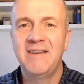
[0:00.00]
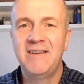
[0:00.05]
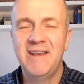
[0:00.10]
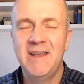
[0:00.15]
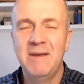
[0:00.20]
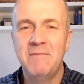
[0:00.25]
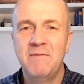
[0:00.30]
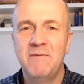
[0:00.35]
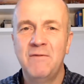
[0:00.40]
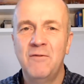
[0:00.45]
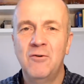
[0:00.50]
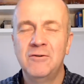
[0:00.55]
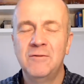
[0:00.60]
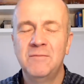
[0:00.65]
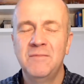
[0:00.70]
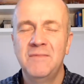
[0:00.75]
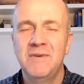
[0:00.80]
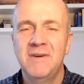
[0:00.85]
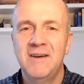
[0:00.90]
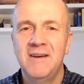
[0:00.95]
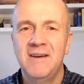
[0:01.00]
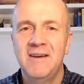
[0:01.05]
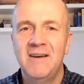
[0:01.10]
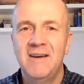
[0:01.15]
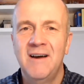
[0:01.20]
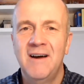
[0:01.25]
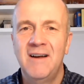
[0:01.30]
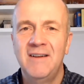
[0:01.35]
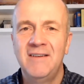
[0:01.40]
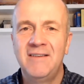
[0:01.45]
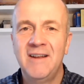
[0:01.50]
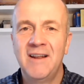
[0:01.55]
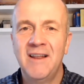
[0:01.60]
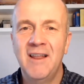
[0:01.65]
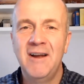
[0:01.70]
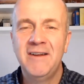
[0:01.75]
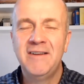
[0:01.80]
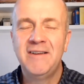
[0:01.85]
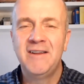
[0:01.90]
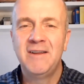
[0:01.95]
TM Forum.
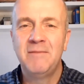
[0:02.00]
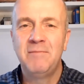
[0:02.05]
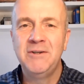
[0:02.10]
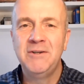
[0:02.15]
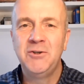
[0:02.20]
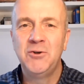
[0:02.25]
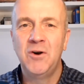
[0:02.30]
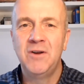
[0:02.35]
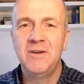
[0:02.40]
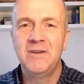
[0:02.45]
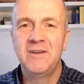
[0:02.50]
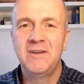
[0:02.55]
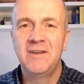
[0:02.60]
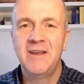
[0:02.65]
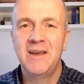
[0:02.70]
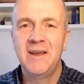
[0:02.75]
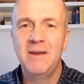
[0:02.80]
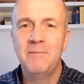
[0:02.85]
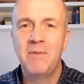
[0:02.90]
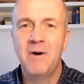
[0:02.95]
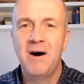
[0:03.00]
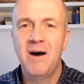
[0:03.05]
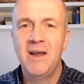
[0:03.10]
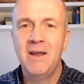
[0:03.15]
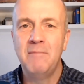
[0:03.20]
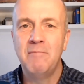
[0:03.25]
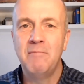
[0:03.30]
Delighted to be joined today by